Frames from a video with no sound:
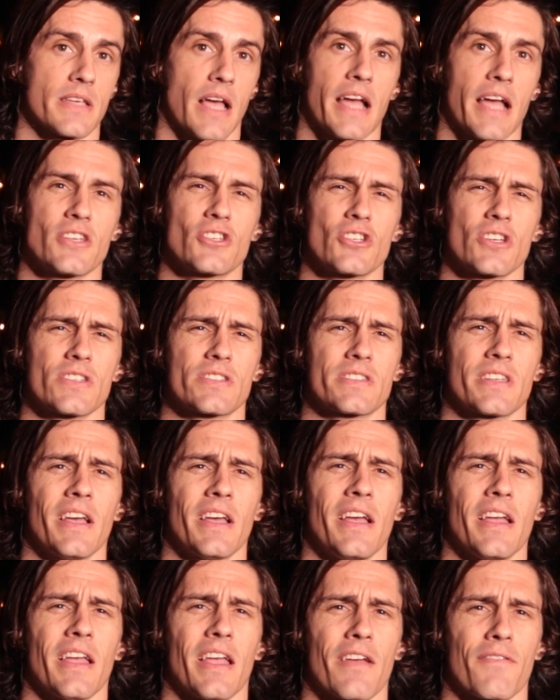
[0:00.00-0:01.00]

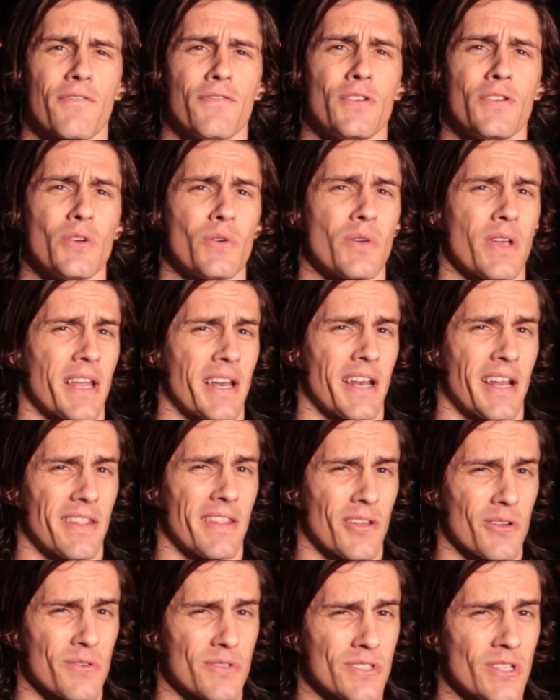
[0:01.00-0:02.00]
And
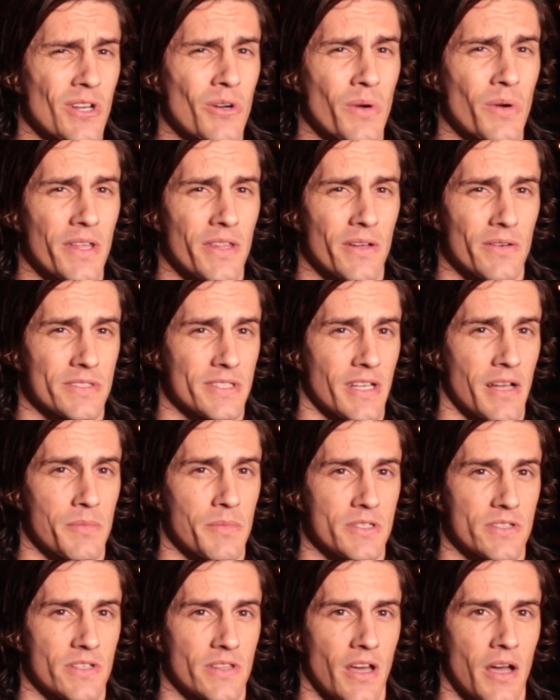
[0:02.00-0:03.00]
there's no way there's that
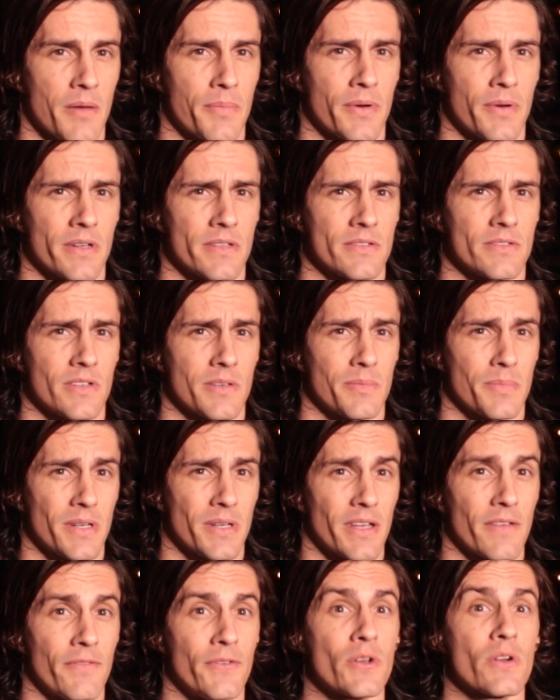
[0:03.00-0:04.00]
much thought put into it, but
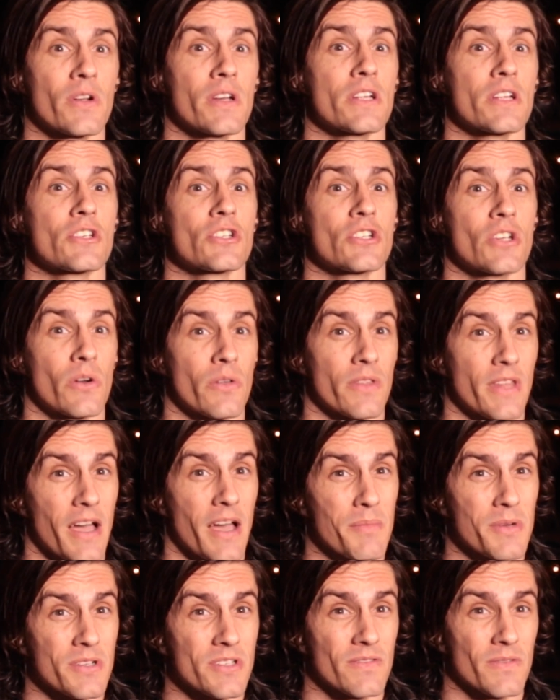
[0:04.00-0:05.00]
if you're going to show
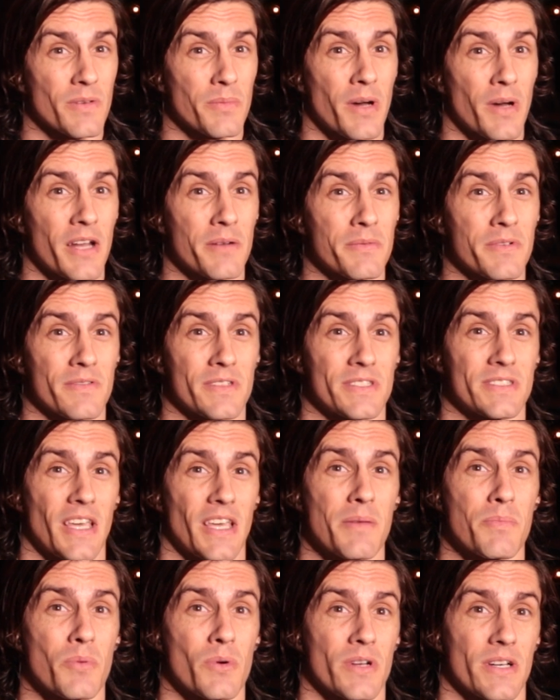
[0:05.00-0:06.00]
that much of the bottom of a
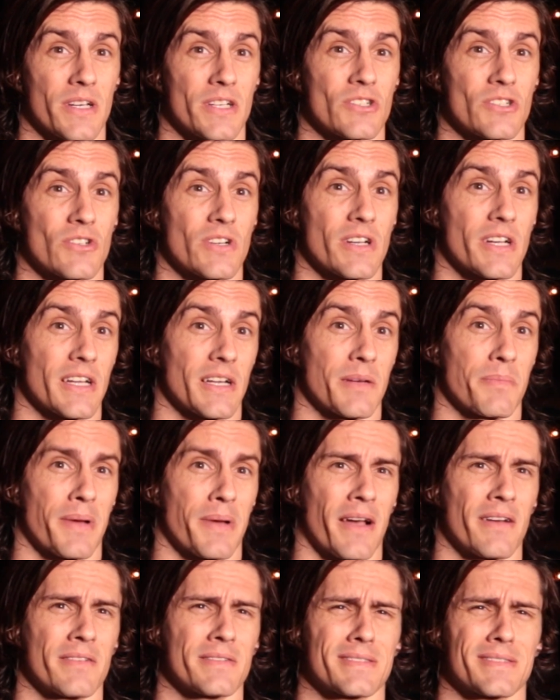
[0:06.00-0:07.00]
skateboard and a trick and a
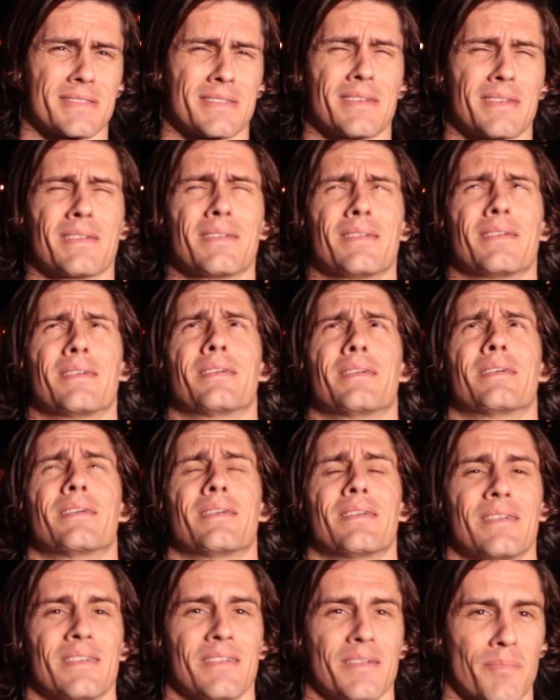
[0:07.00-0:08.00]
bounce,
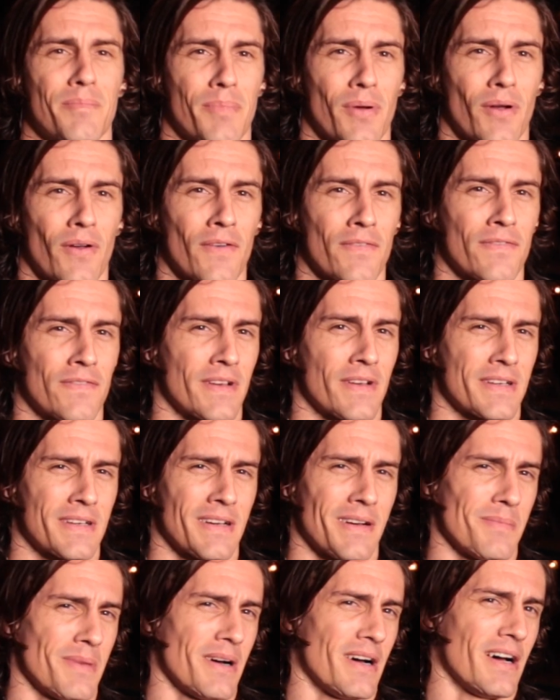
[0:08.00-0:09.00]
perfect.
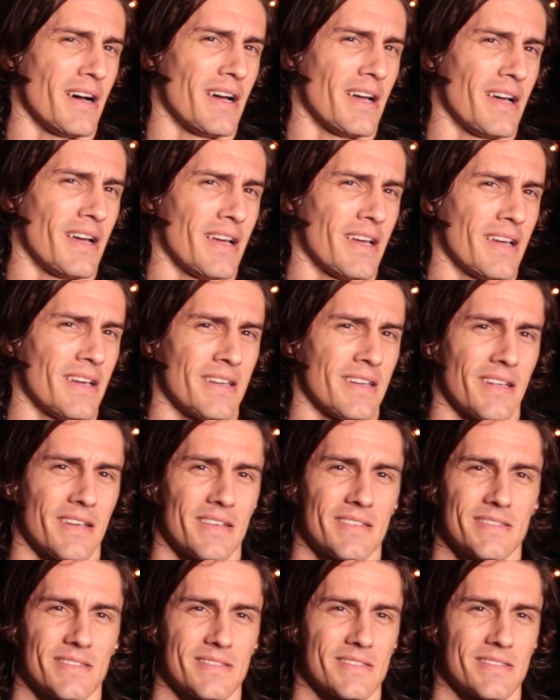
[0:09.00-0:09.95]
Come on.